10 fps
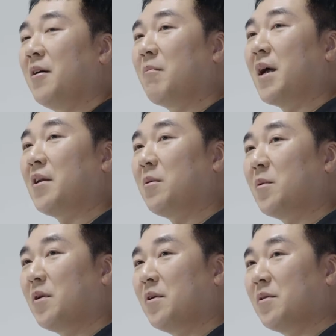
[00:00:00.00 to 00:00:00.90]
Many of
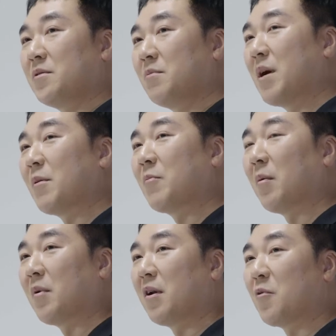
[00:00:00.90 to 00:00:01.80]
you may be
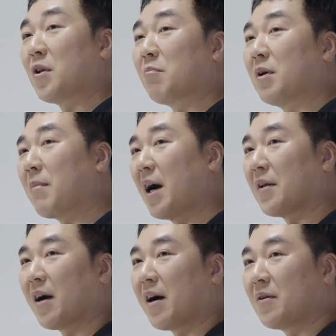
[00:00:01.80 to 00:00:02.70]
familiar with me by
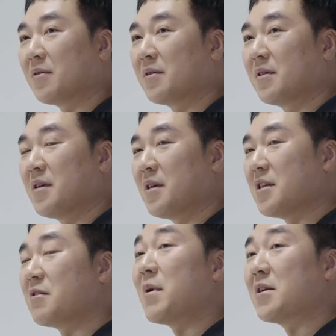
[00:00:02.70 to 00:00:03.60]
now,
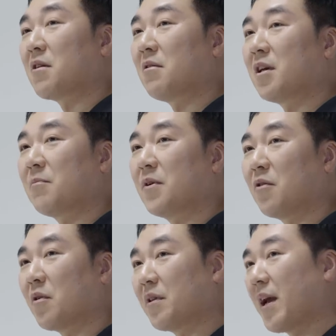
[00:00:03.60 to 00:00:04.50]
especially if
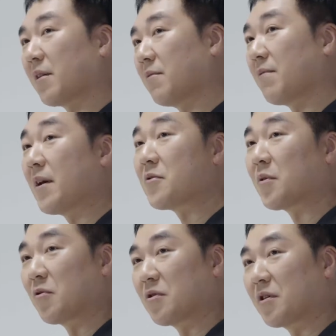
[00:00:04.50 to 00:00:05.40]
you are an active Facebook
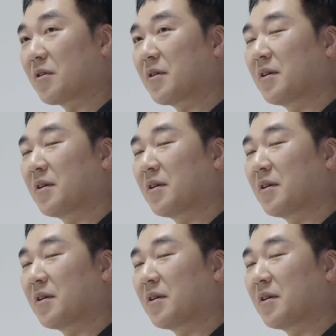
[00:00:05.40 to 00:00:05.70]
user.